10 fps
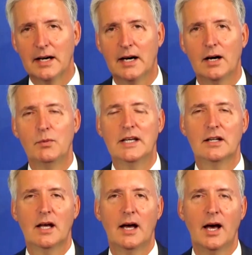We
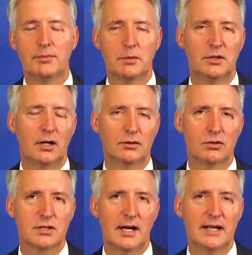can help them along
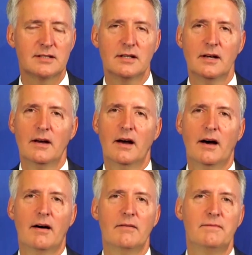those lines
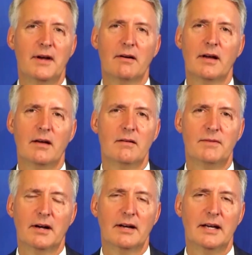very,
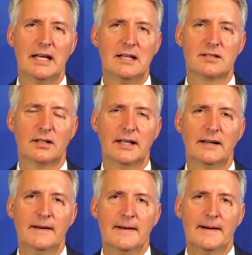very easily.
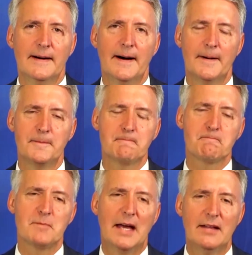And
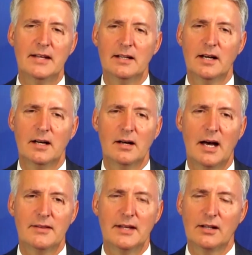then
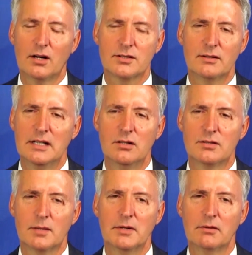I think they also need to do
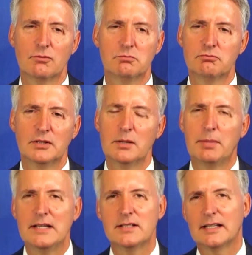something really
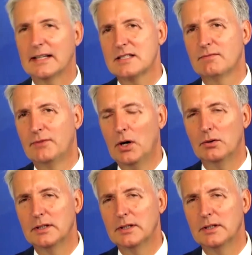basic, and that's vote.